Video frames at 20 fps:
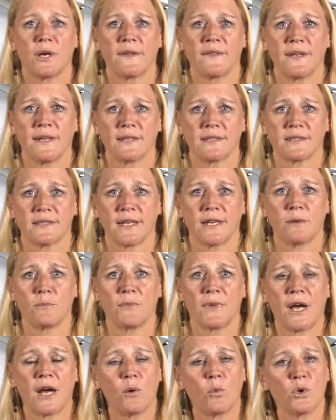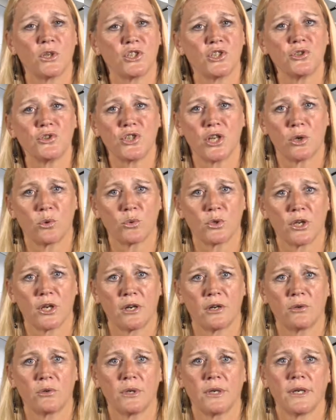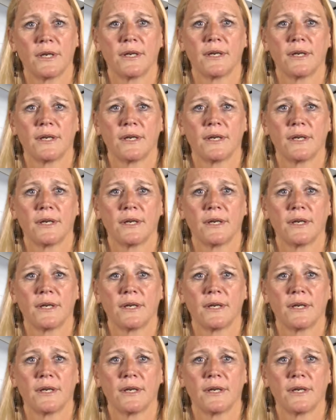on the exam, not what you don't know.